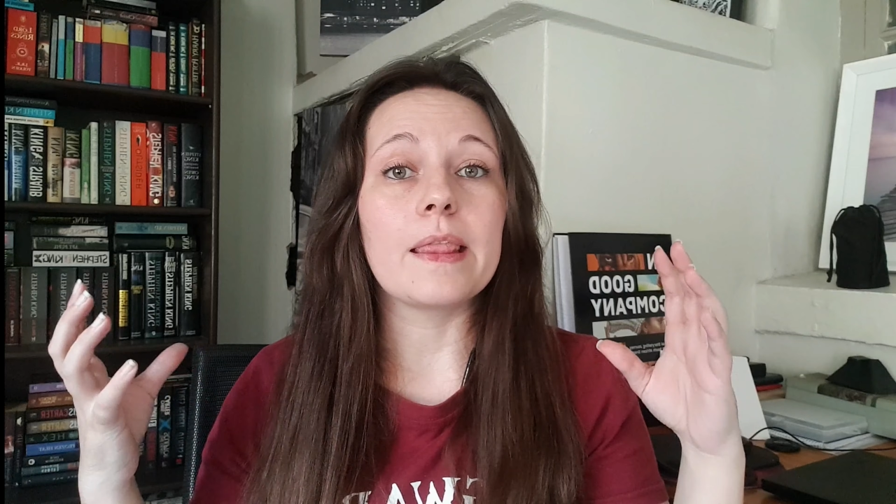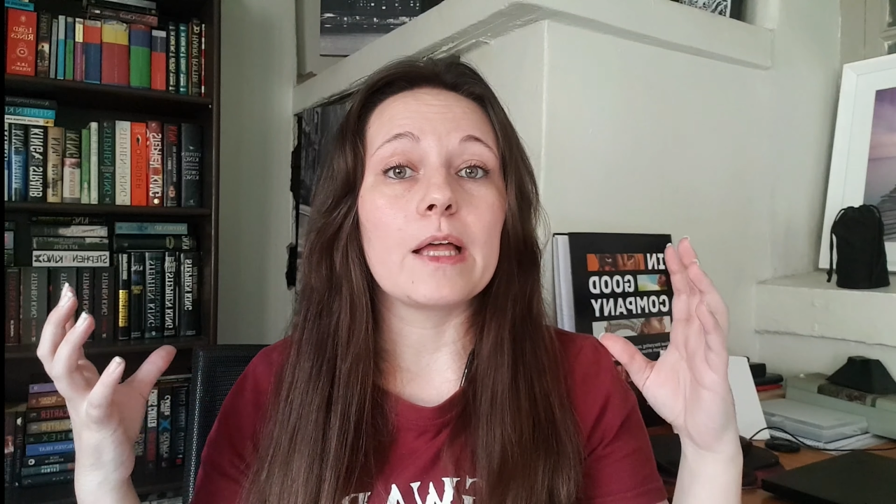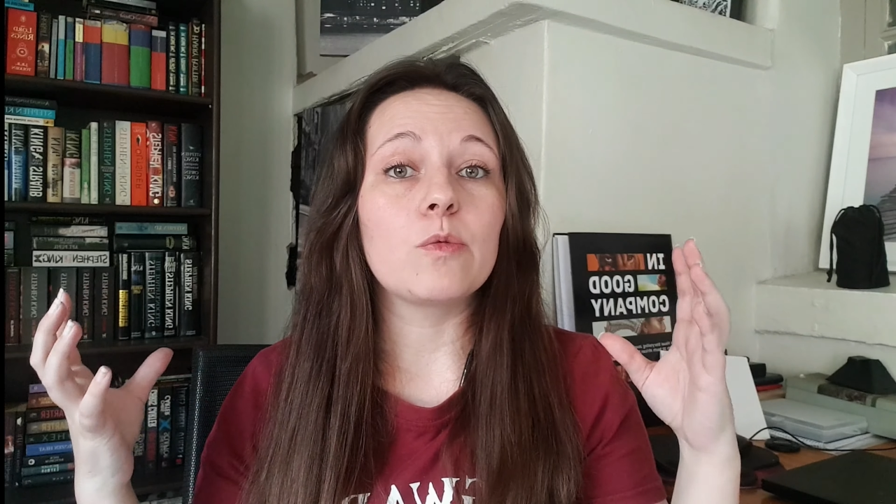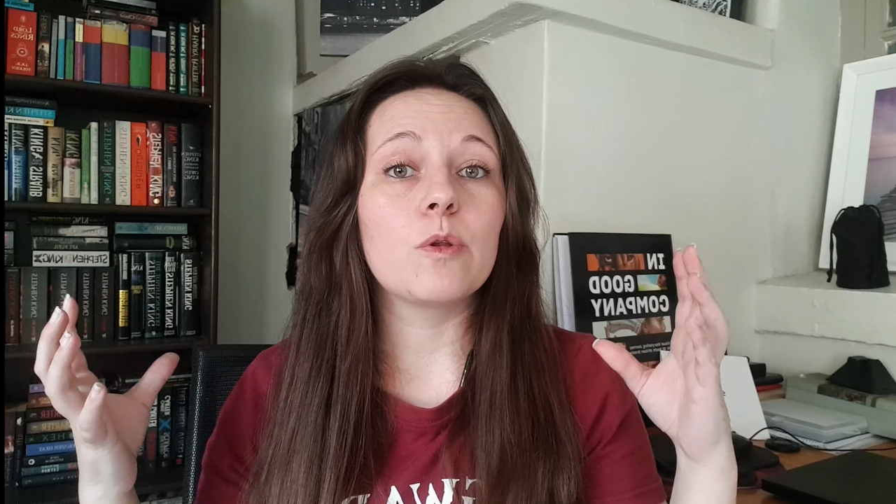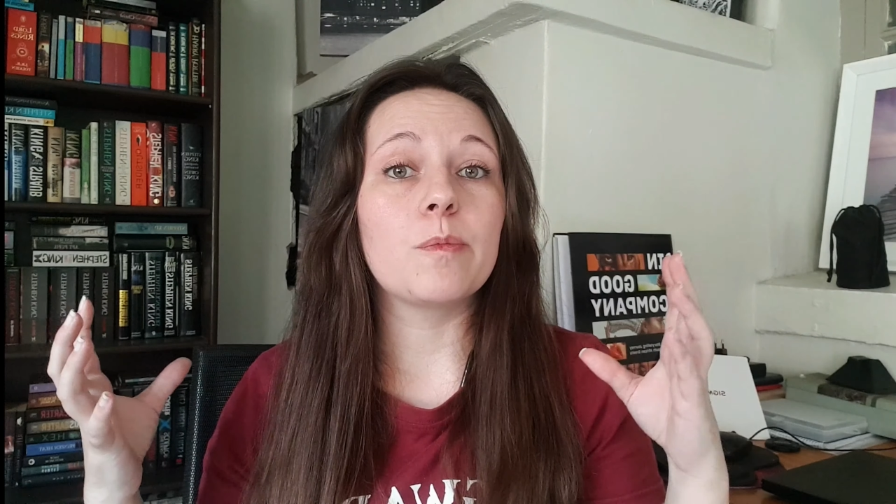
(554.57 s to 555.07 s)

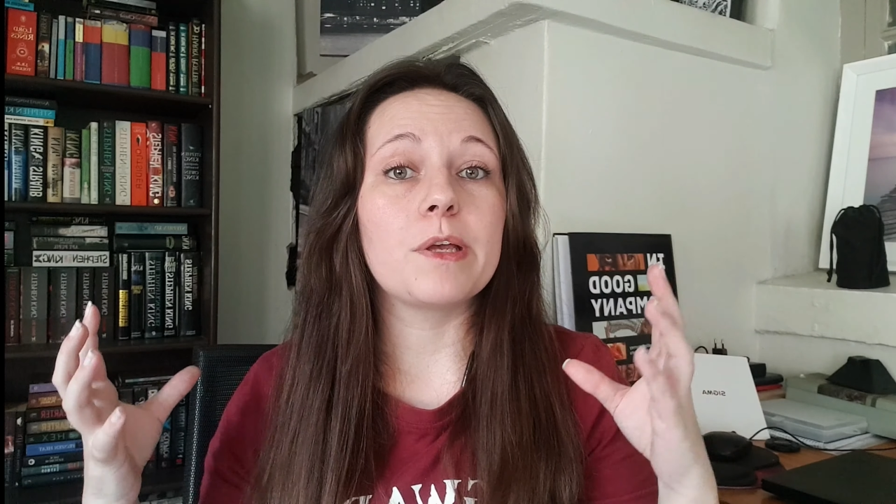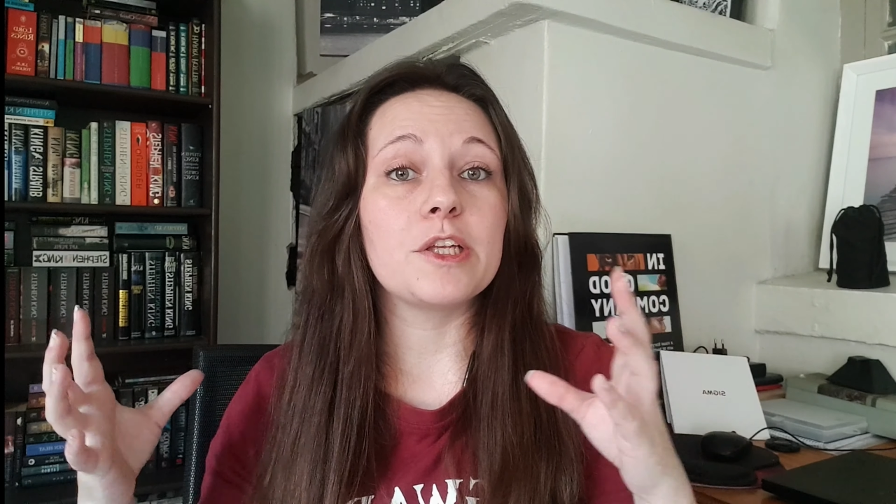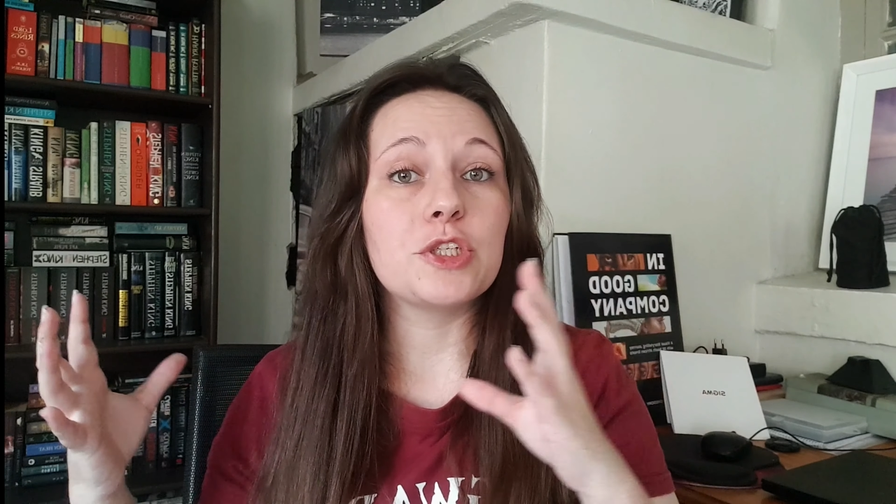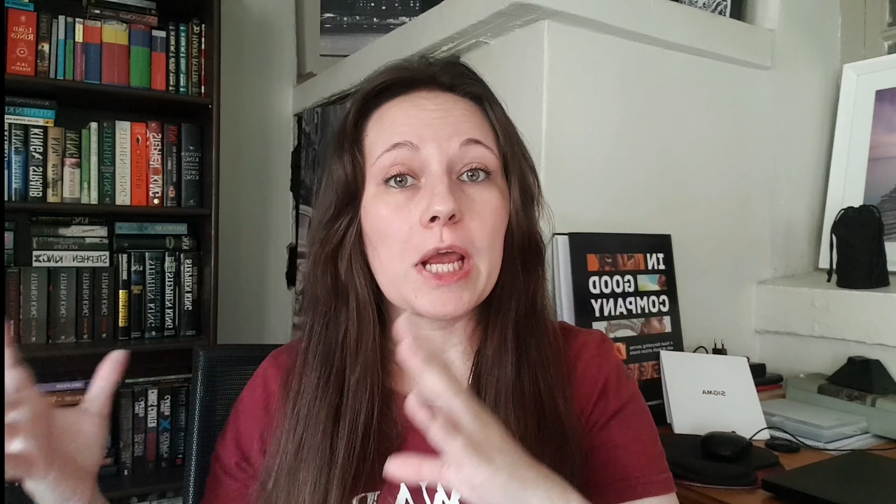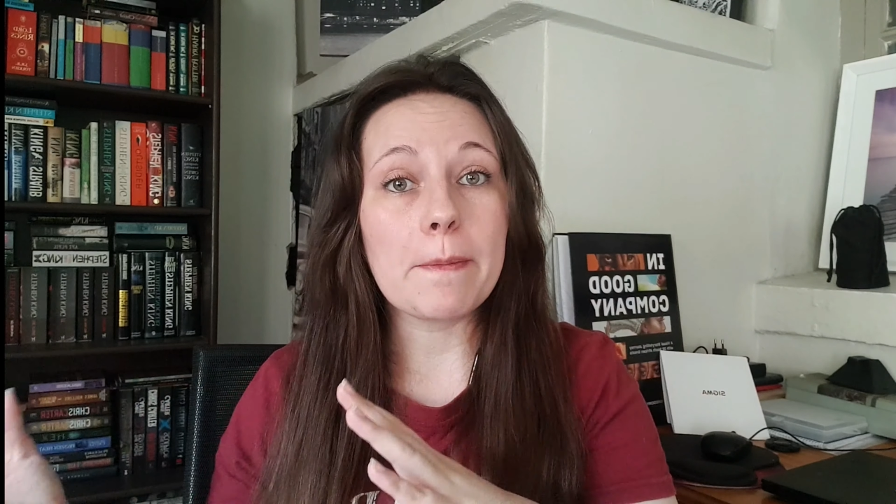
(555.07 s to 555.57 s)
That will
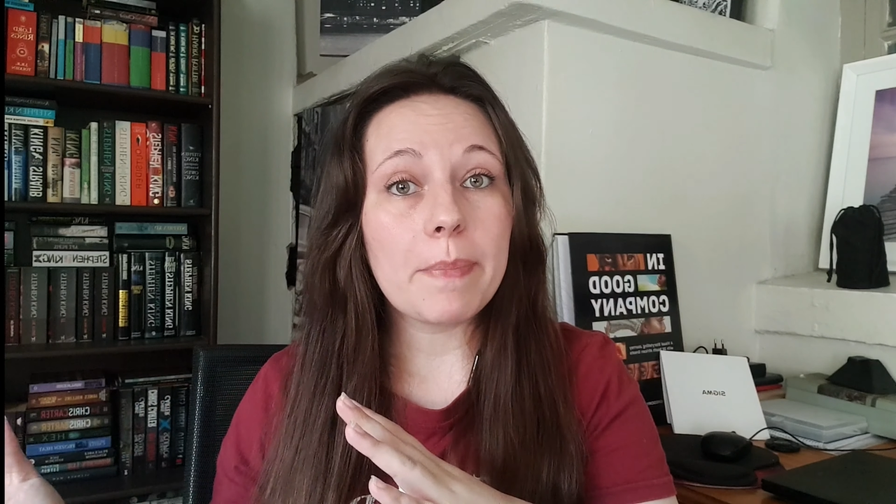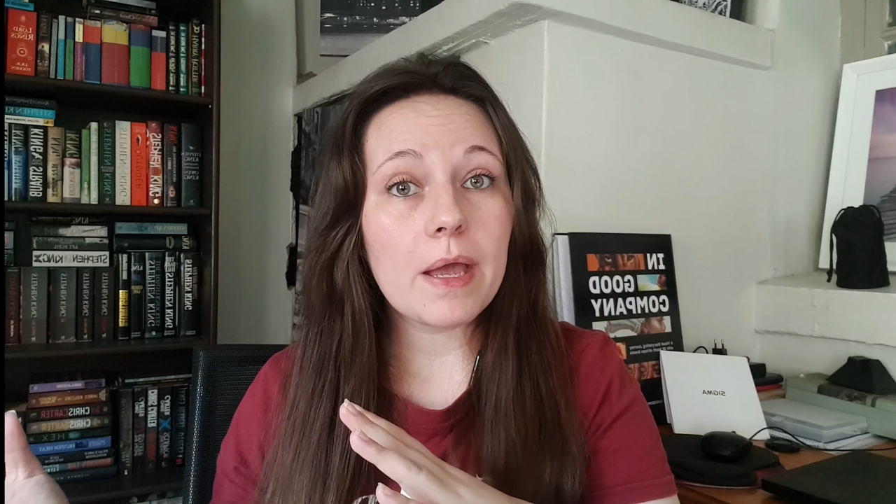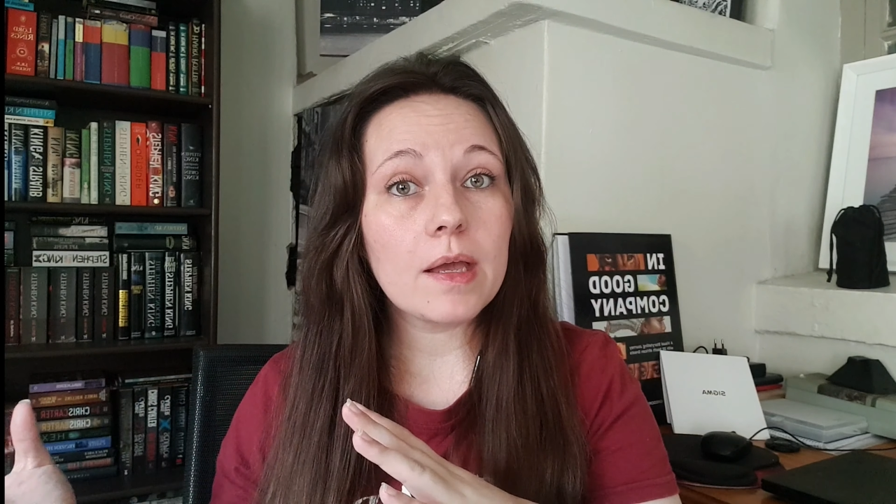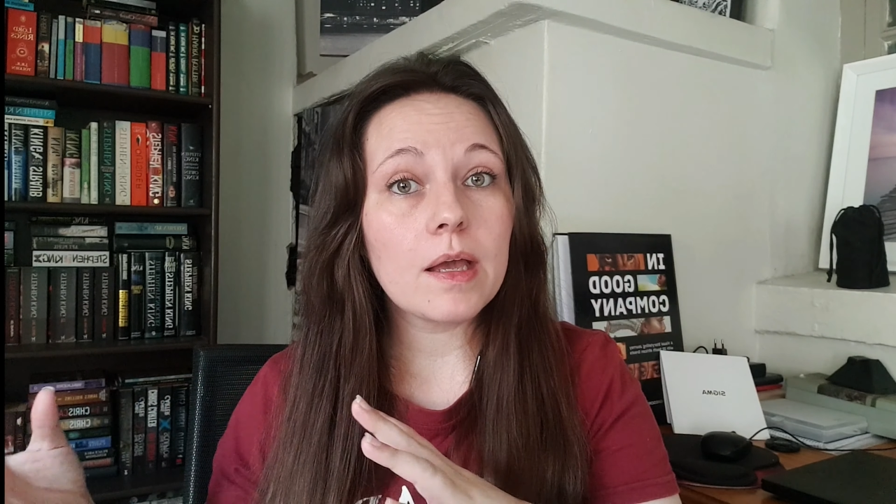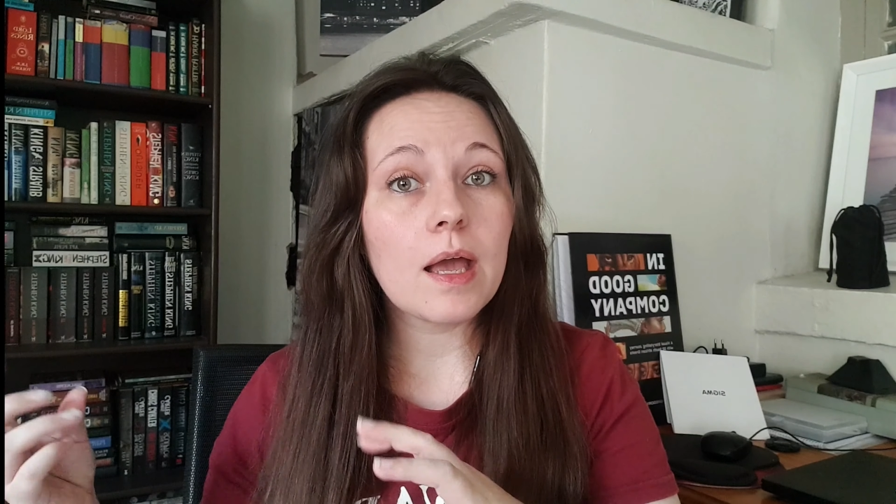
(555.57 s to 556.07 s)
be
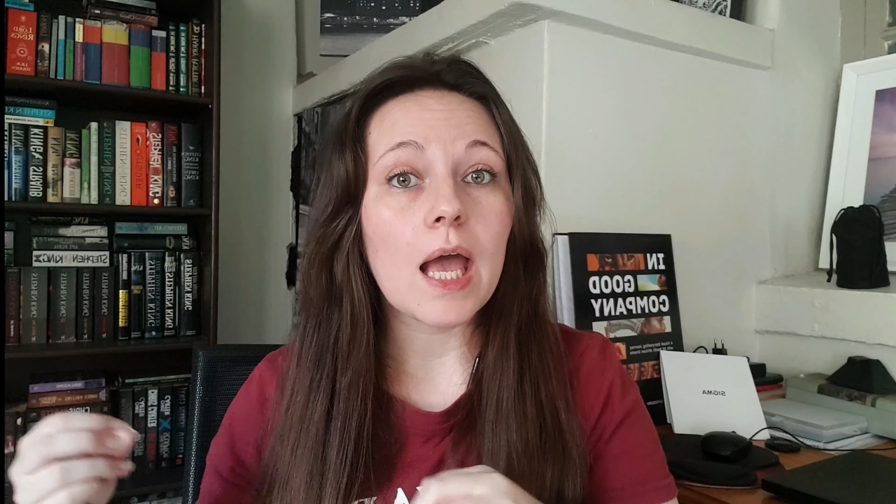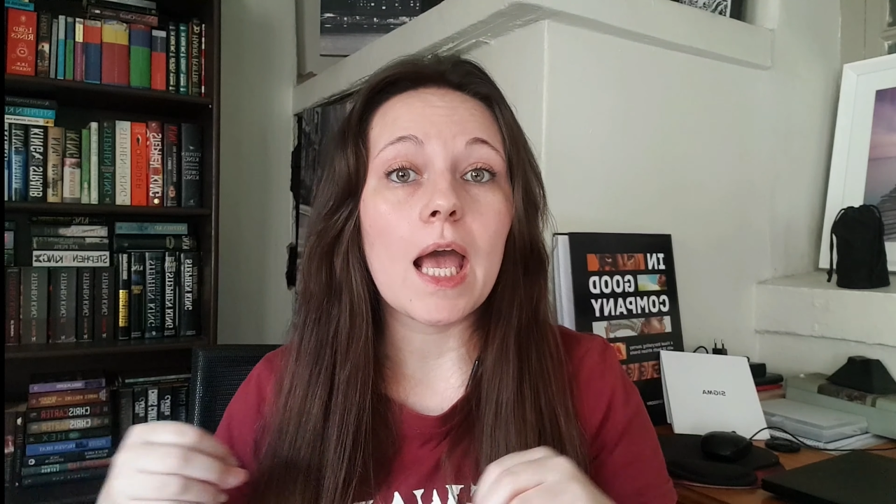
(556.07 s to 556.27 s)
JPEG